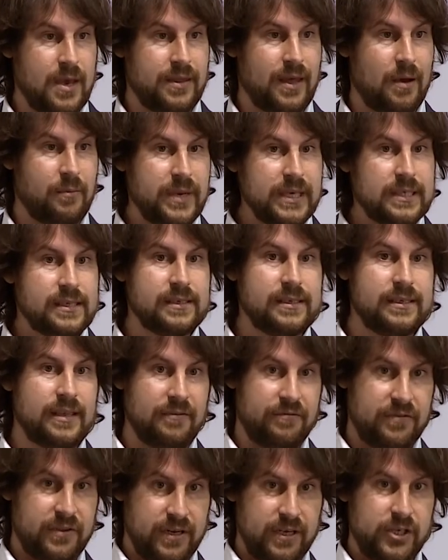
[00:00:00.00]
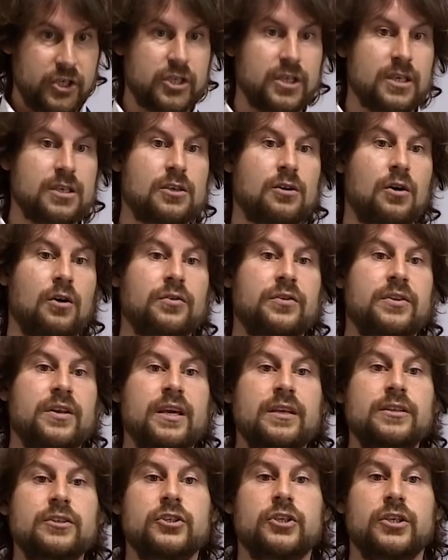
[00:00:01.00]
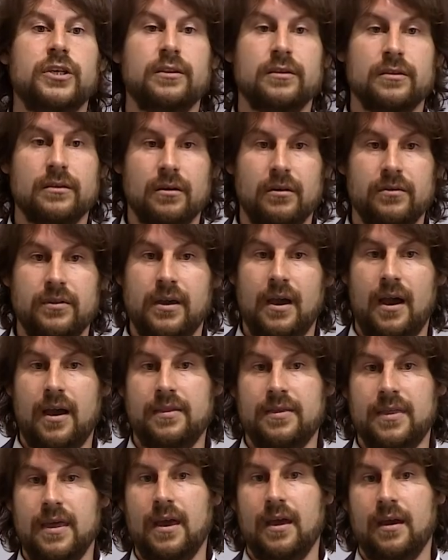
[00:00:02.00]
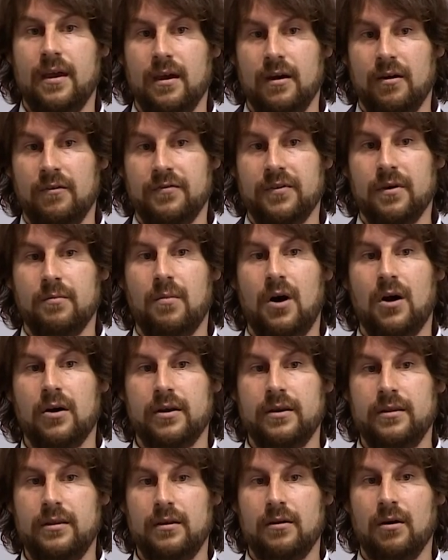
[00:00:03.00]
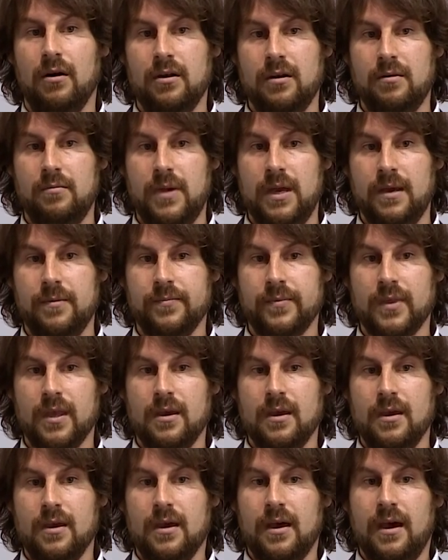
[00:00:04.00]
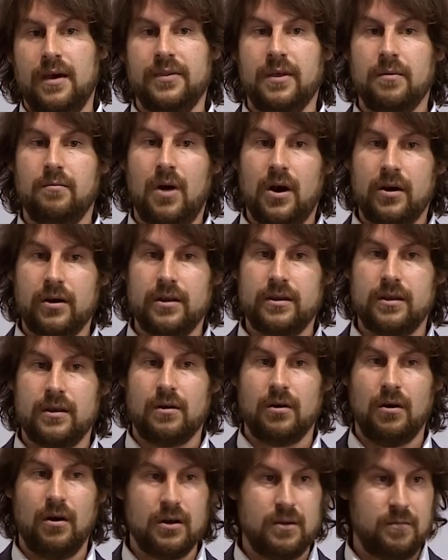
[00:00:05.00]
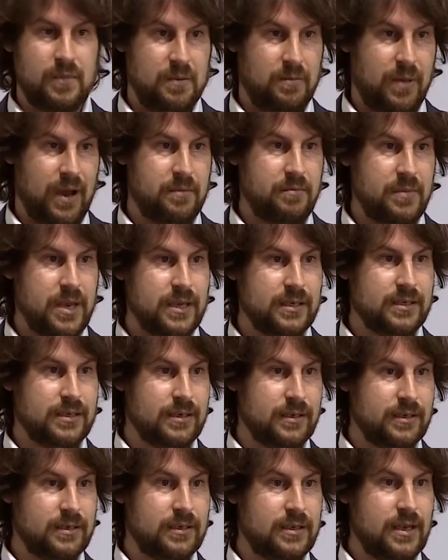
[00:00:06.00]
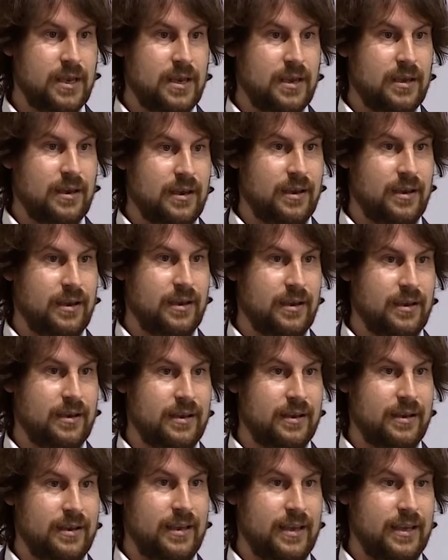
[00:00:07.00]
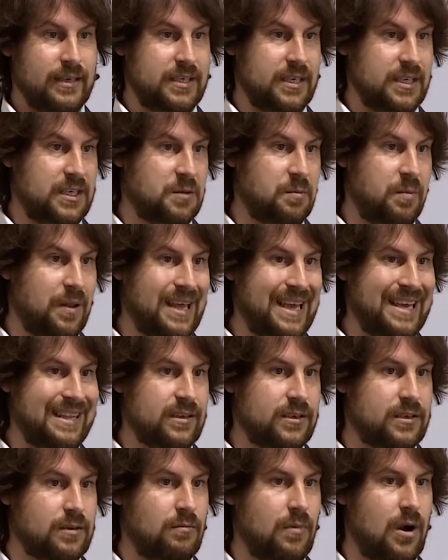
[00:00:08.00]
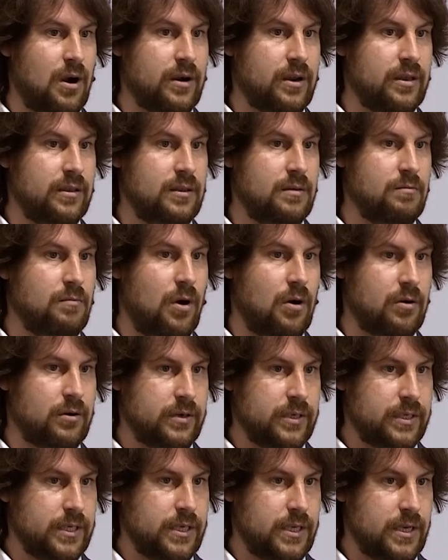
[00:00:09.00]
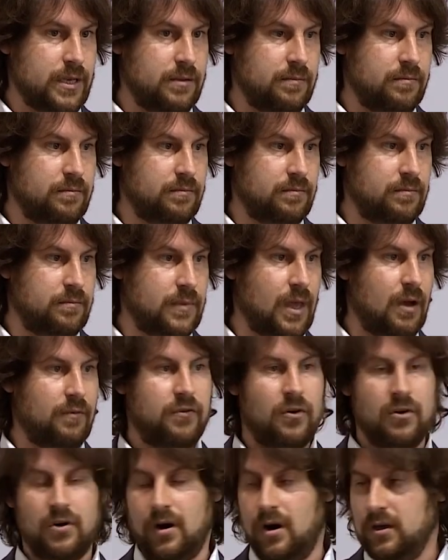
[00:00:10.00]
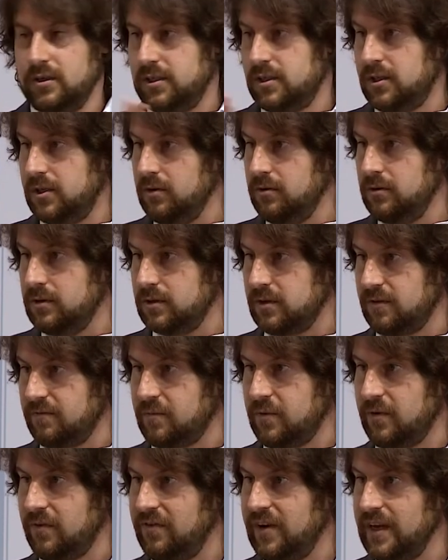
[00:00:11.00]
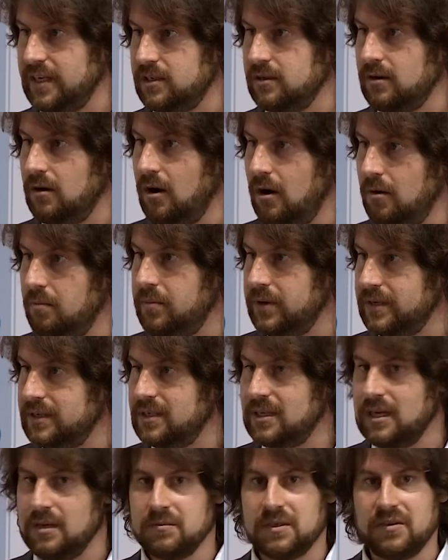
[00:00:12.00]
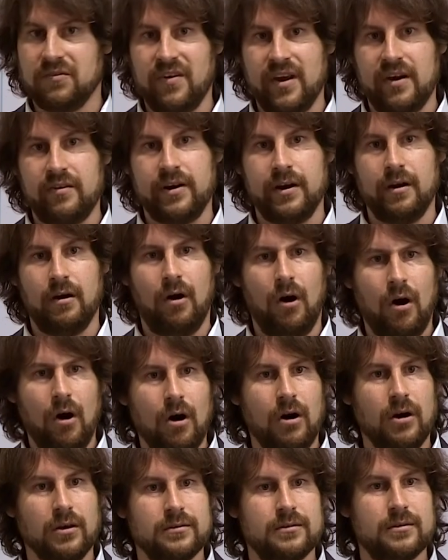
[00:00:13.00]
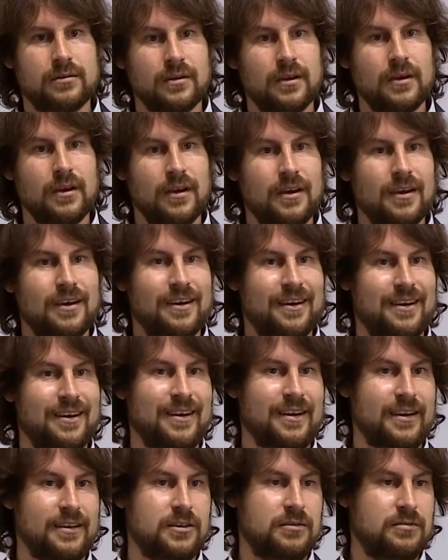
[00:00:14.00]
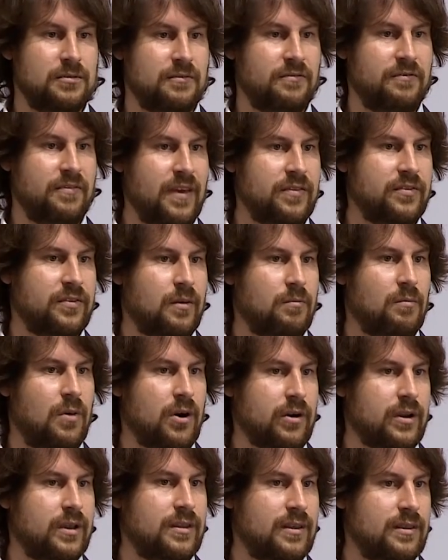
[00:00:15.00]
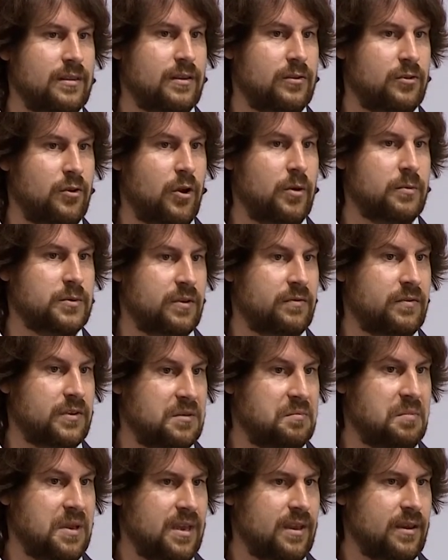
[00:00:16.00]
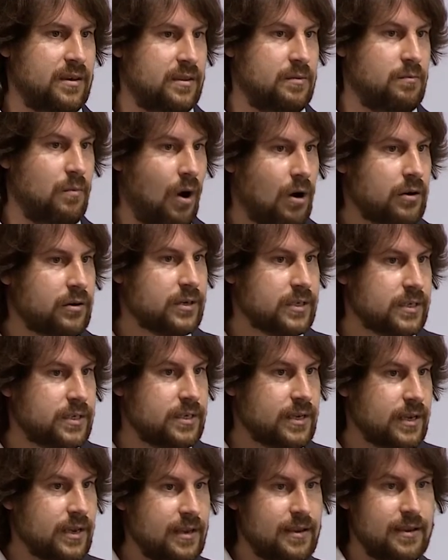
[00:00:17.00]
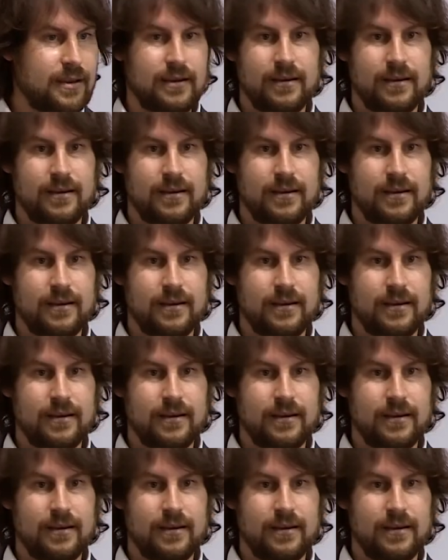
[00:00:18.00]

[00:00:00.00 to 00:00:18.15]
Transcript: Now, Mises' definition is contingent on the idea of the market economy. And the market economy by Mises uh, is explained as a market democracy. Now, for us students of Professor Hoppe, it seems very odd uh, to defend the market in the terms of it being a democracy.